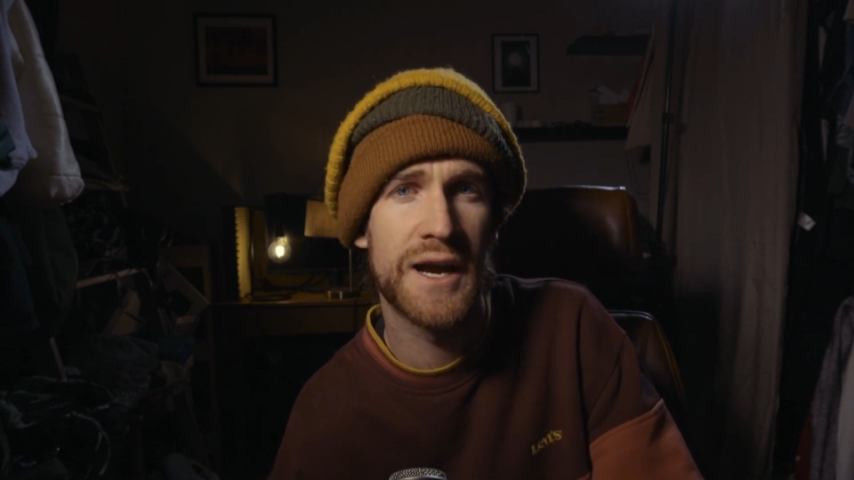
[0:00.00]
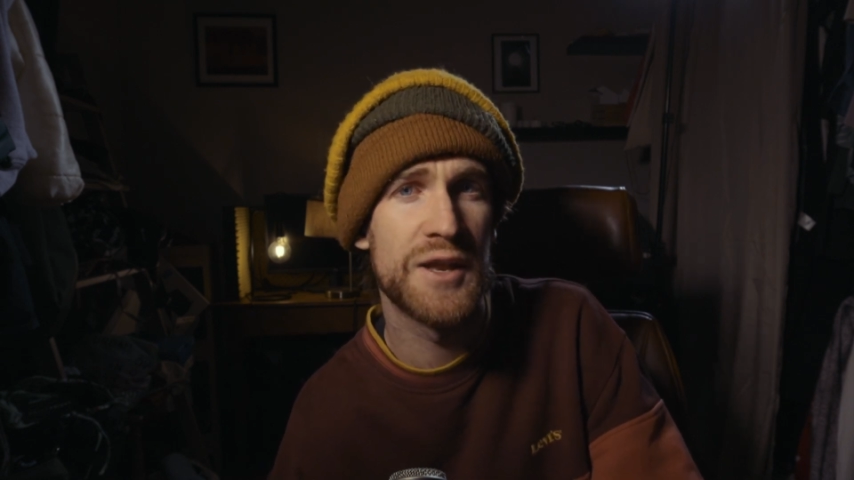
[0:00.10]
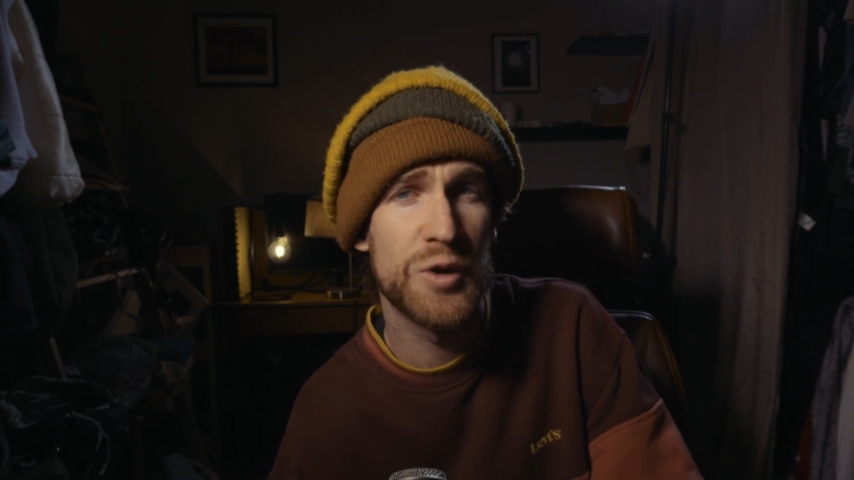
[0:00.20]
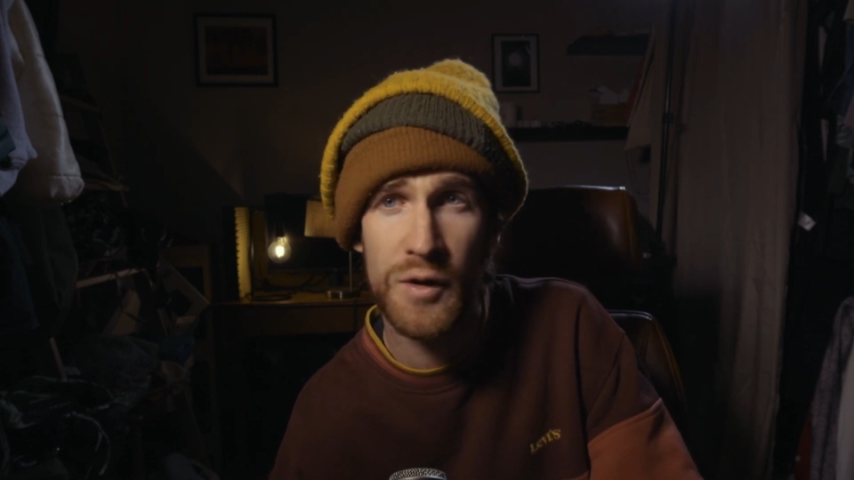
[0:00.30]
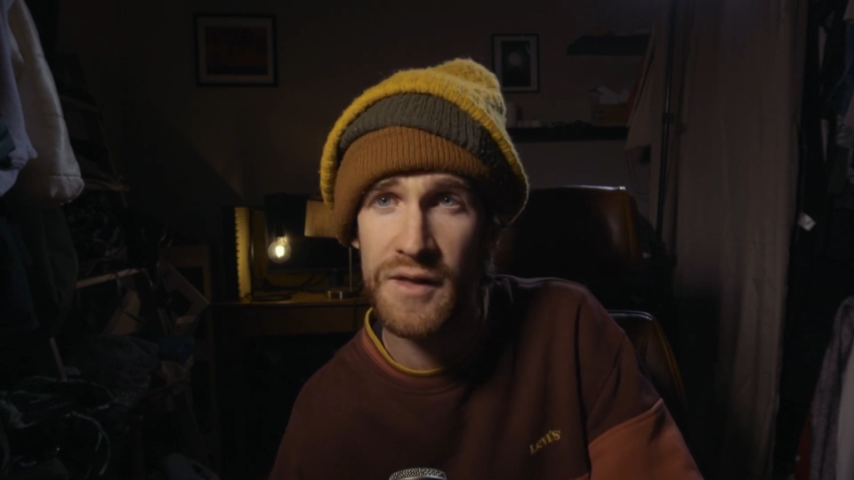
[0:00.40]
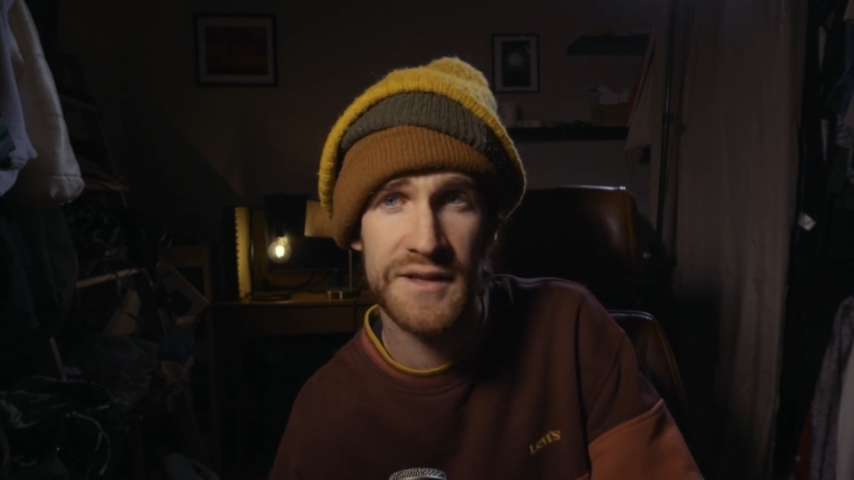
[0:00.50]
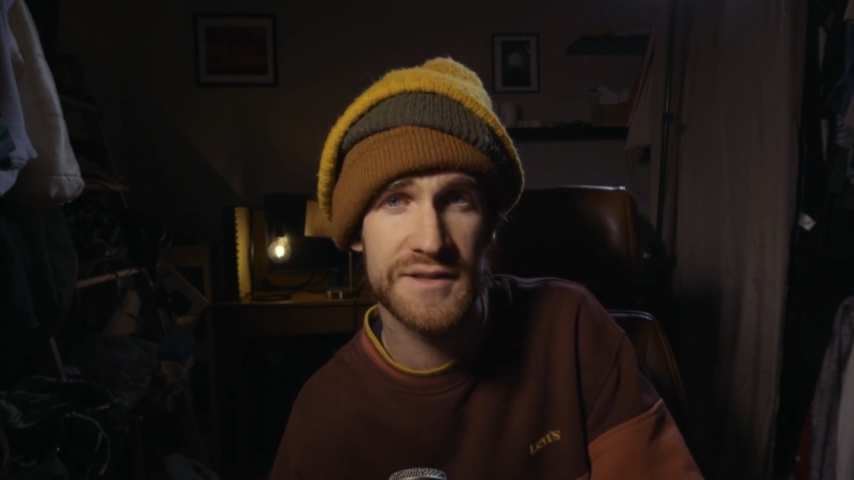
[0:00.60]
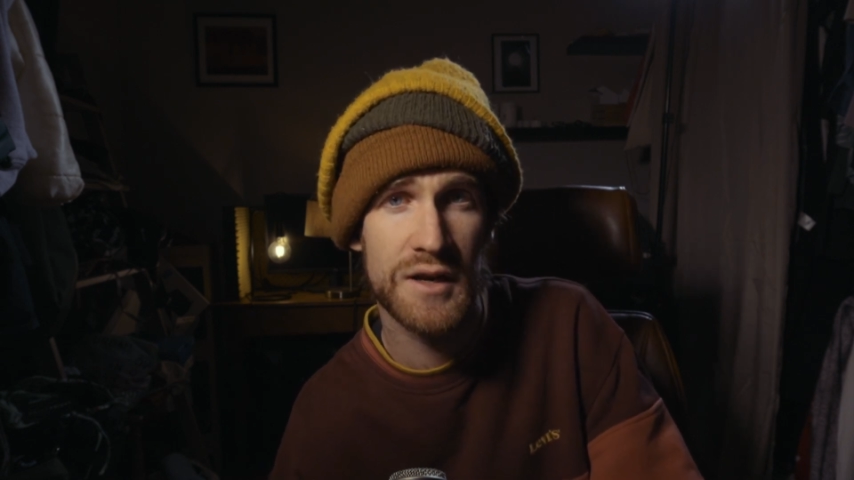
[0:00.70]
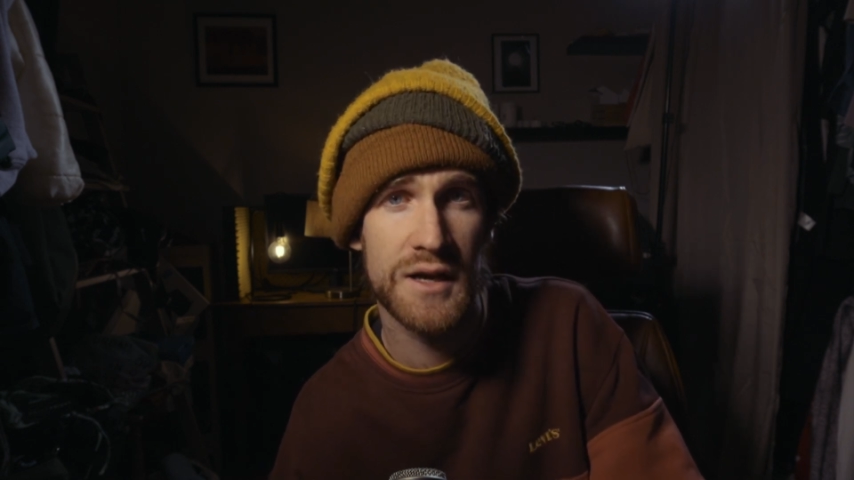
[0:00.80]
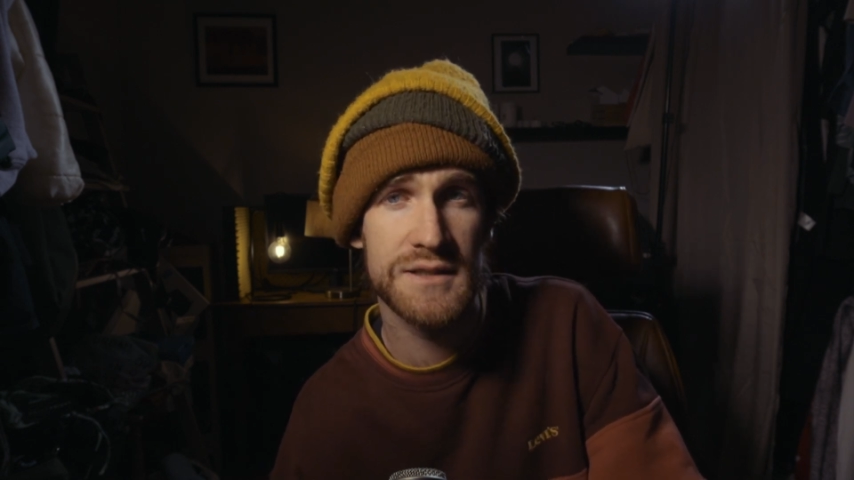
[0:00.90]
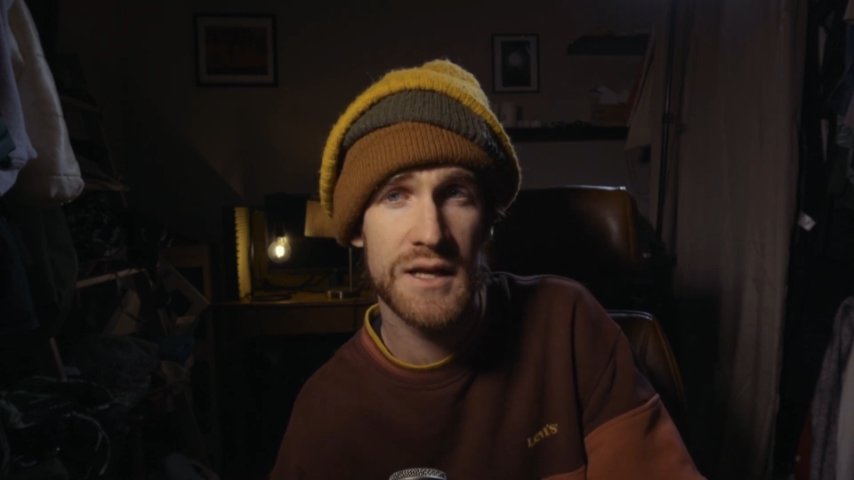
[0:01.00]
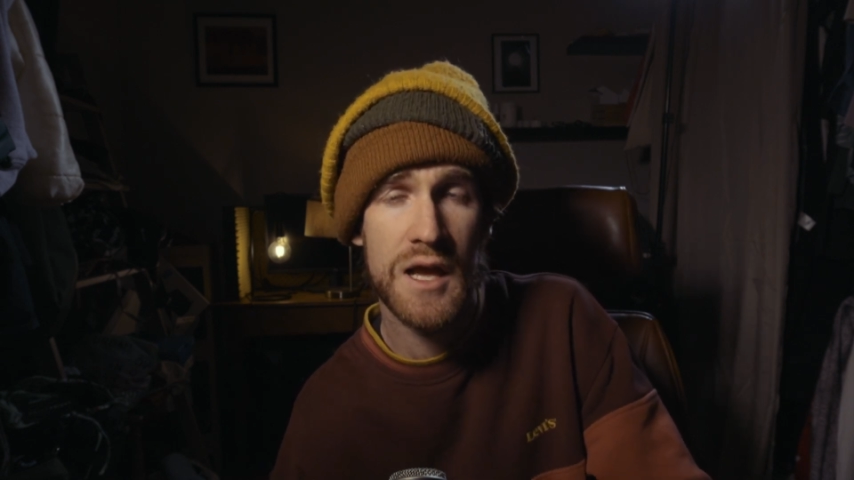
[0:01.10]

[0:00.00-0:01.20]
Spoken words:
I know that it's a lot,